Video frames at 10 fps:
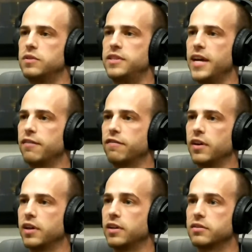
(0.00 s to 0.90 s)
debt
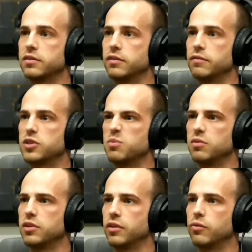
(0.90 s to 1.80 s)
financing,
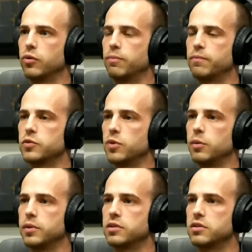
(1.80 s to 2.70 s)
where small
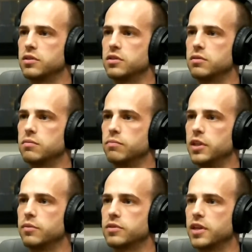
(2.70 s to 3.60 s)
businesses,
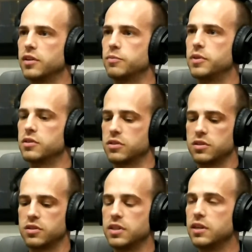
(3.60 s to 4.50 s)
medium-sized
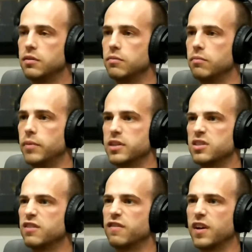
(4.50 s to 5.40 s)
businesses need
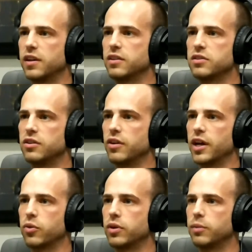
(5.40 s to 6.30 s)
mezzanine financing or
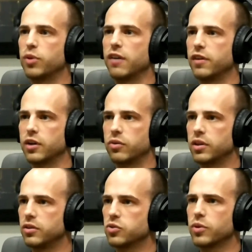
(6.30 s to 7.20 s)
private equity
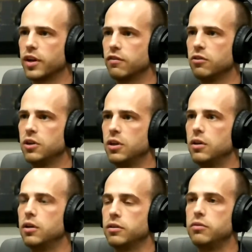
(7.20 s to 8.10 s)
deals, whatever.
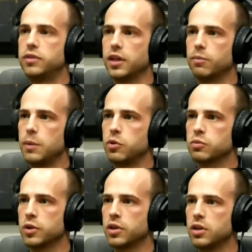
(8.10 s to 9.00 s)
You take people's
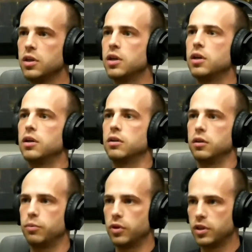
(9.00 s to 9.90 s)
money, you
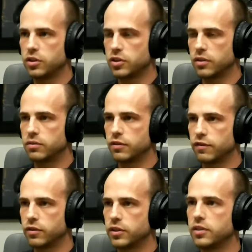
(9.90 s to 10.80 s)
put it into
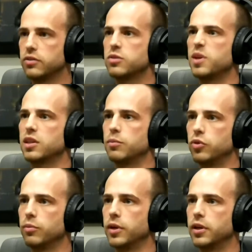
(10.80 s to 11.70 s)
different deals, you make them
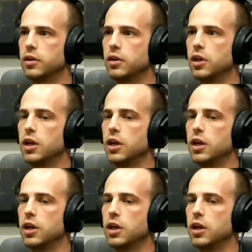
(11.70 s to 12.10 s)
more money.